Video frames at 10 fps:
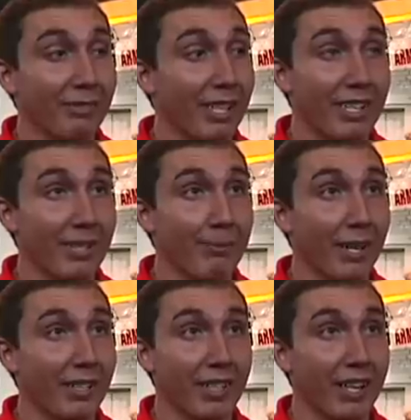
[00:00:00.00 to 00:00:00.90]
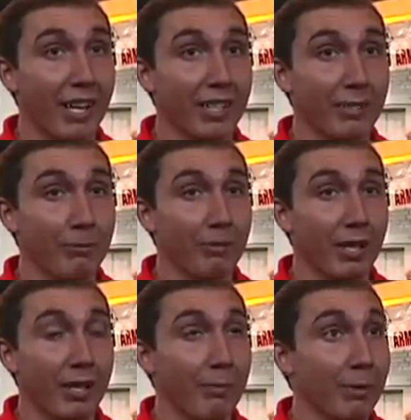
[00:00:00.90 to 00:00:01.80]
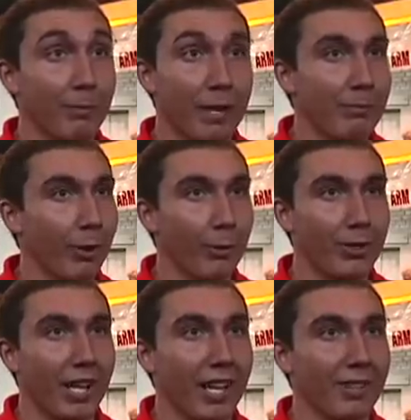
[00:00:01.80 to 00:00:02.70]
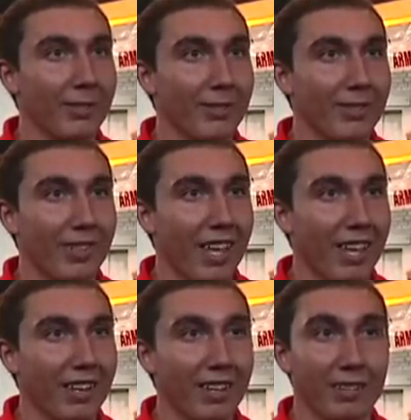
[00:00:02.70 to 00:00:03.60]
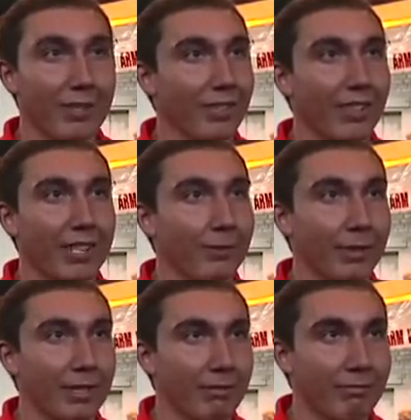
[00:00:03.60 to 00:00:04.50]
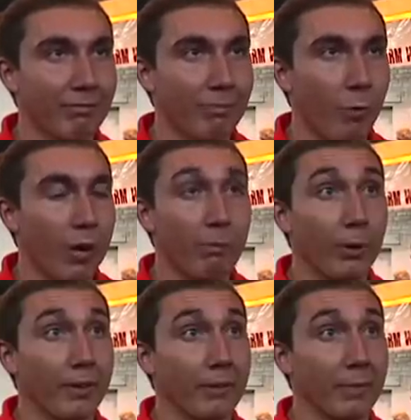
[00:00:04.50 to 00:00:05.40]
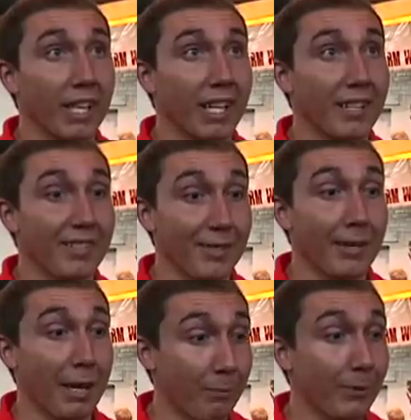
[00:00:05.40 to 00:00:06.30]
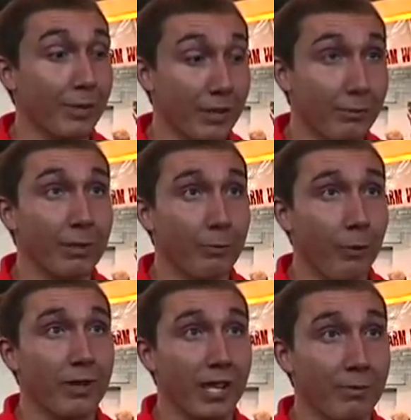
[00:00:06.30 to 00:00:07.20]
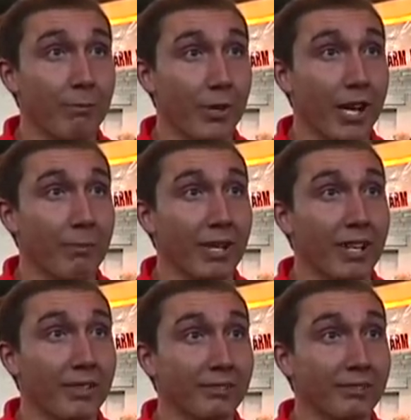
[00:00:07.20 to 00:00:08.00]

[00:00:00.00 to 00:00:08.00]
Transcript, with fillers: didn't expect that I could um, defend both titles and uh, successfully win both of them again. So yeah, it feels good to be a four-time champ now.